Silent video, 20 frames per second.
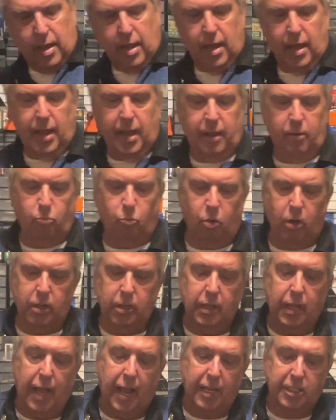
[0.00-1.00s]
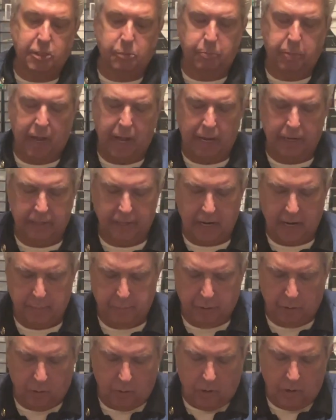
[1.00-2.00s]
And one last spot that I
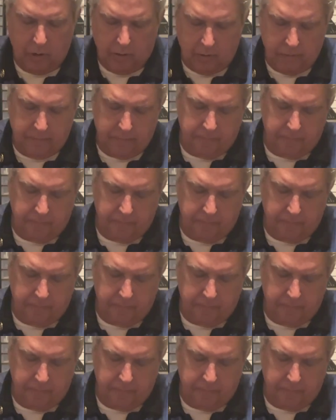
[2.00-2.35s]
put oil,